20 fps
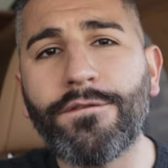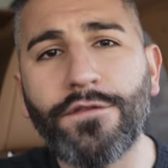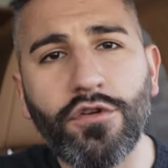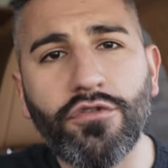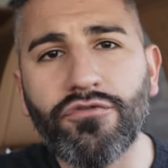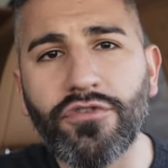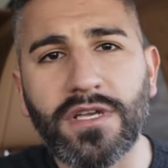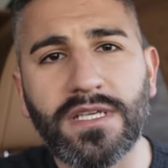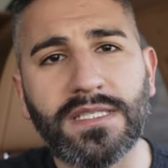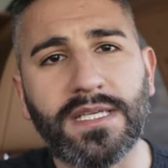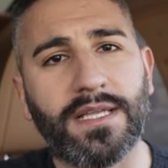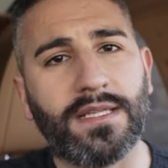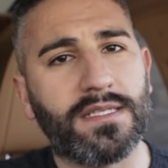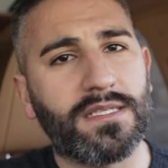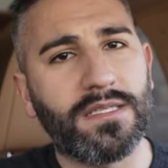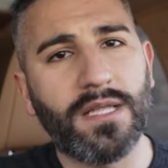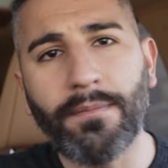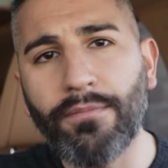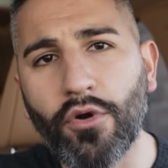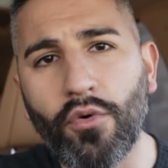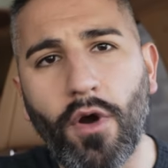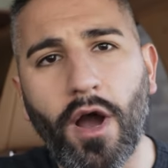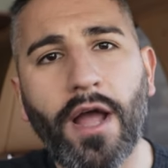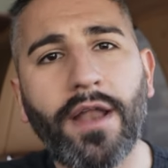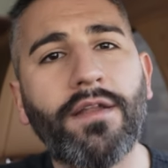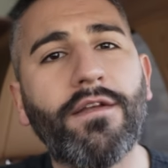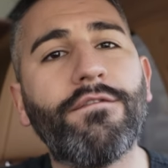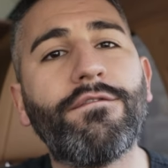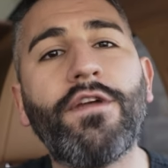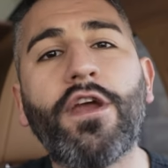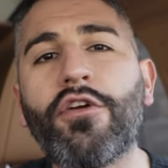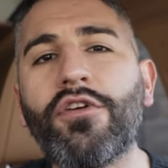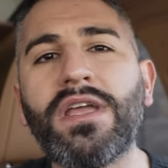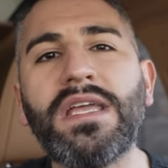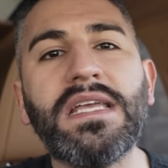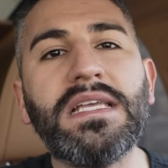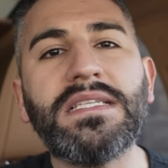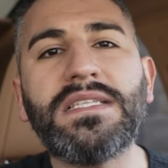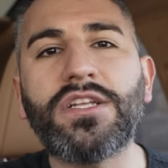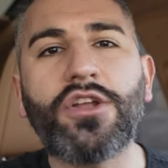few reasons. Number one, very
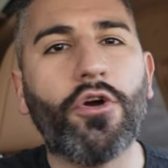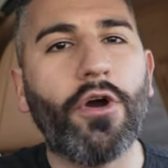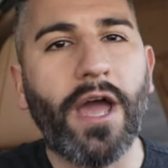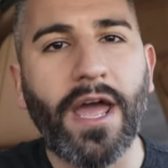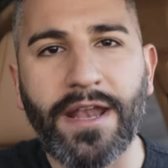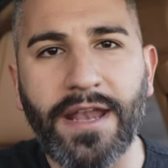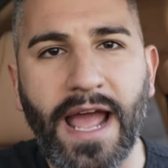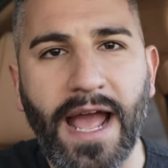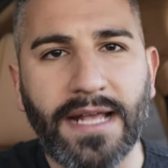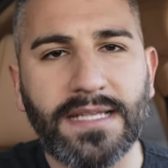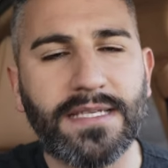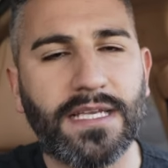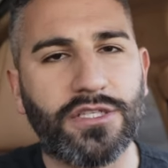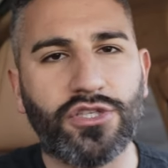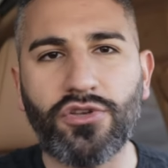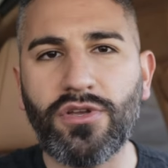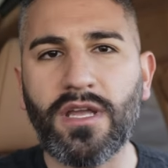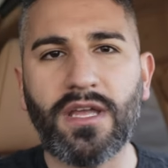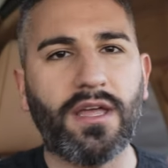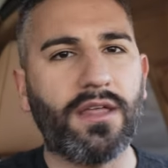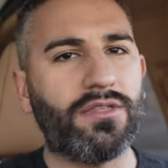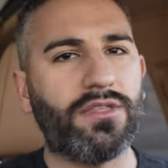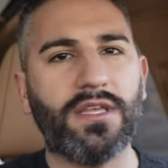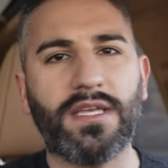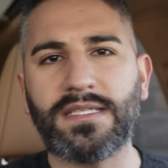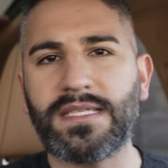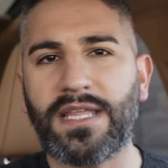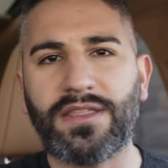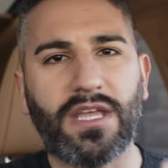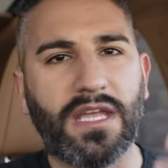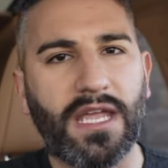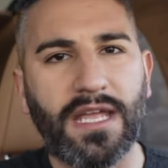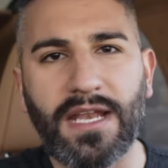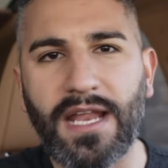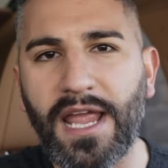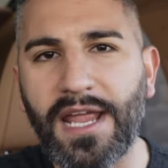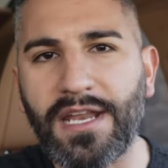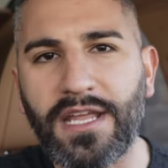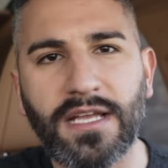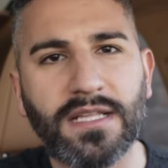easy to go ahead and access. You can get this at the
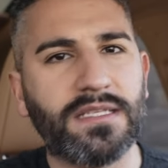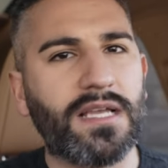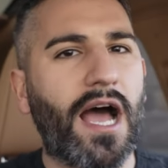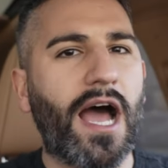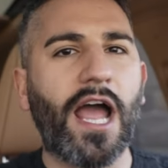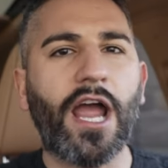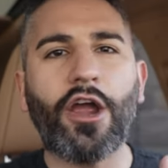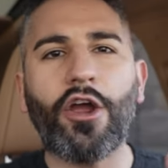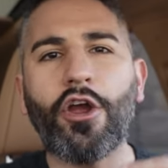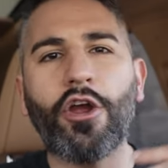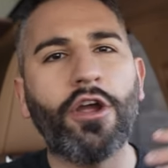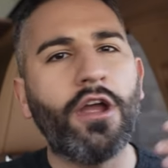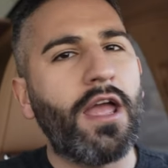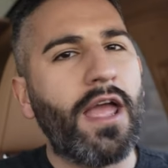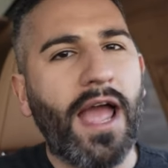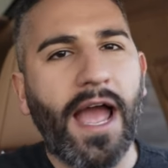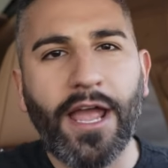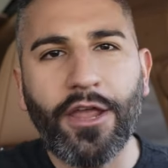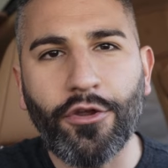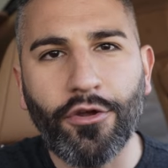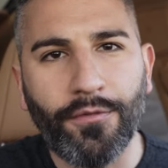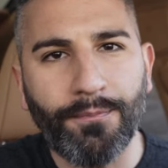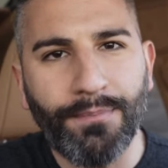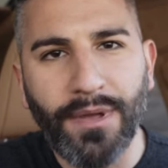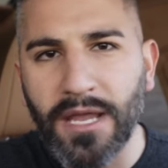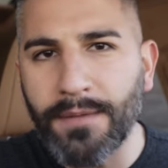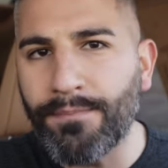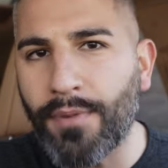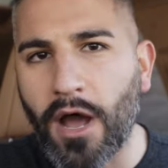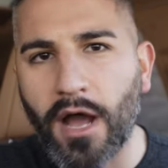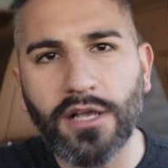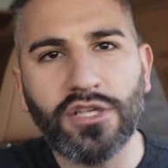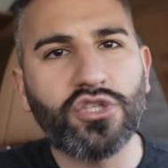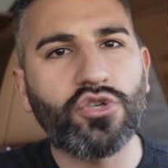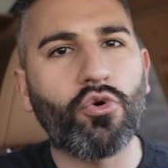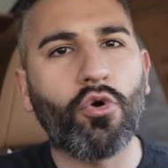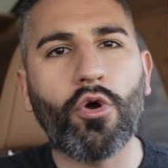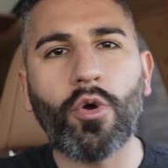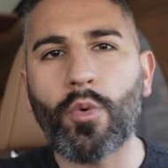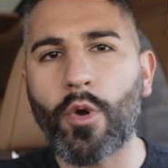Canadian Tire, at your big box
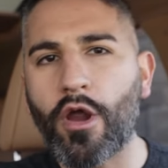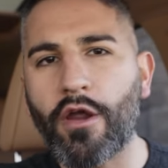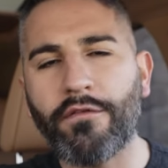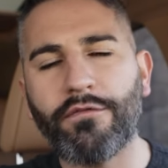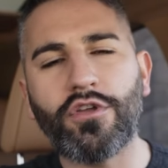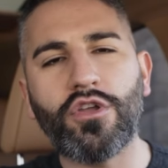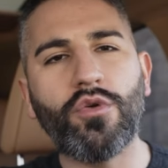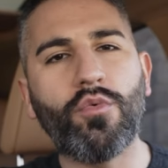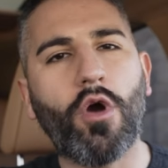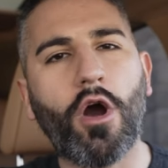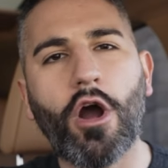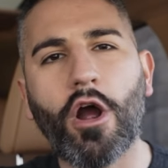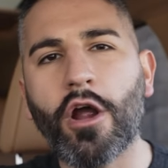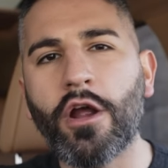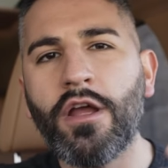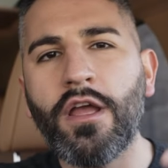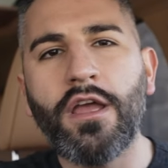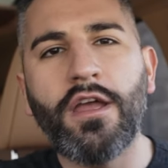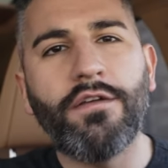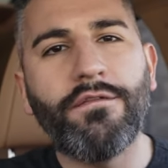store, wherever you are.